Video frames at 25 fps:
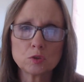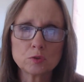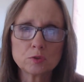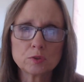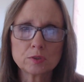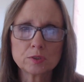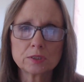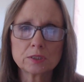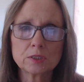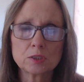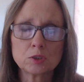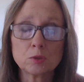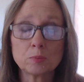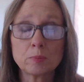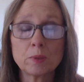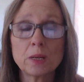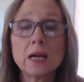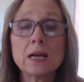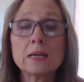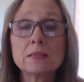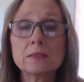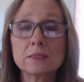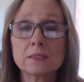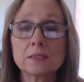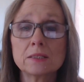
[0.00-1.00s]
to apply
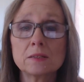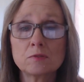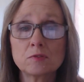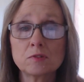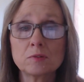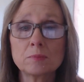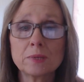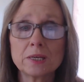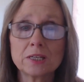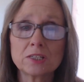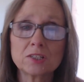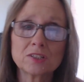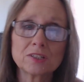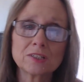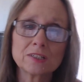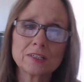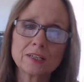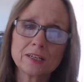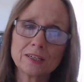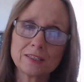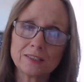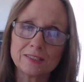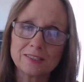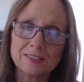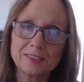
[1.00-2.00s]
this information,
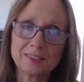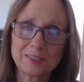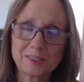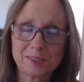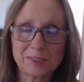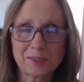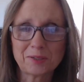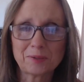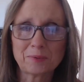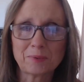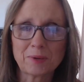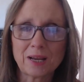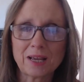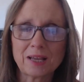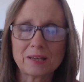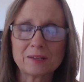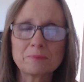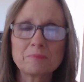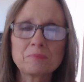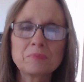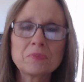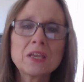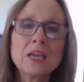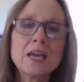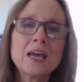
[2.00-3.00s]
then stick around.
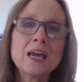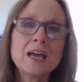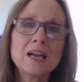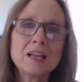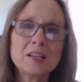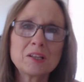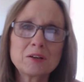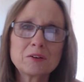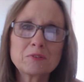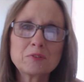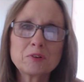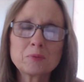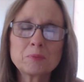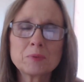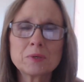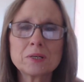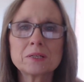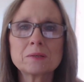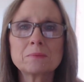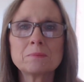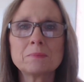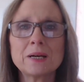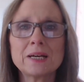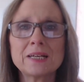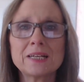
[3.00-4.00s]
Hello everyone,
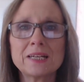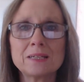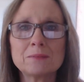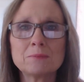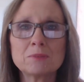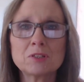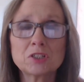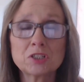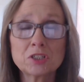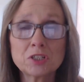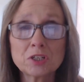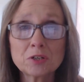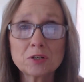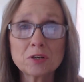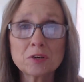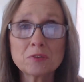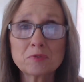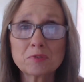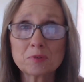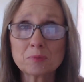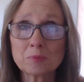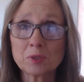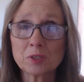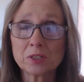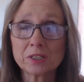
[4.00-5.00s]
my name is Sherry from
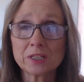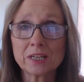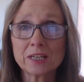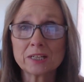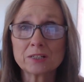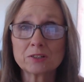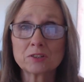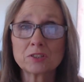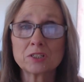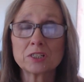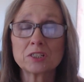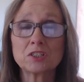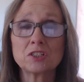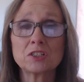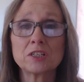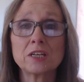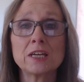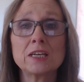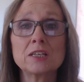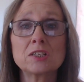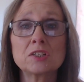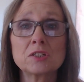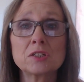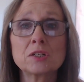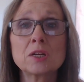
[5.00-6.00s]
Rolling Acres
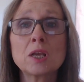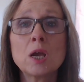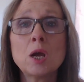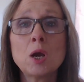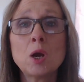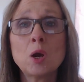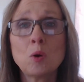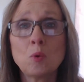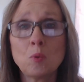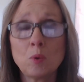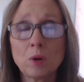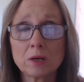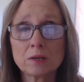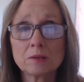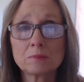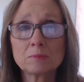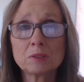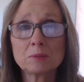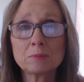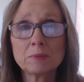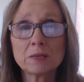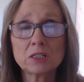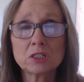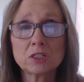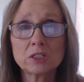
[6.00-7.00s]
Education. Welcome to my
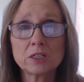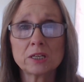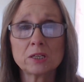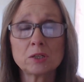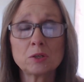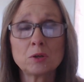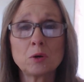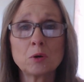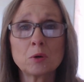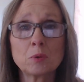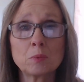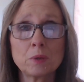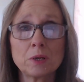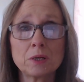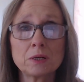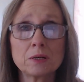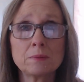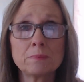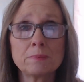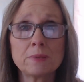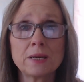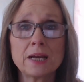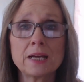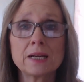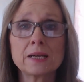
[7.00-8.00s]
channel, or welcome
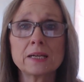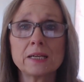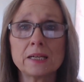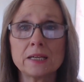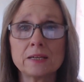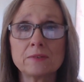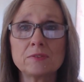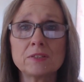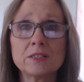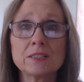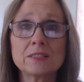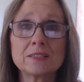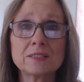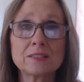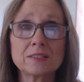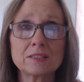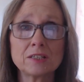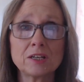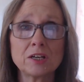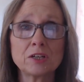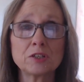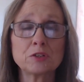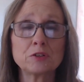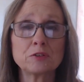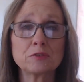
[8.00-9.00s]
back if this is not
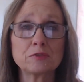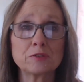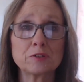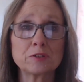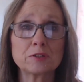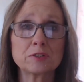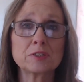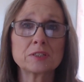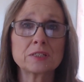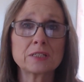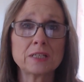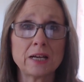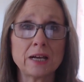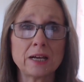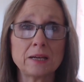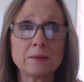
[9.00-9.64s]
your first time.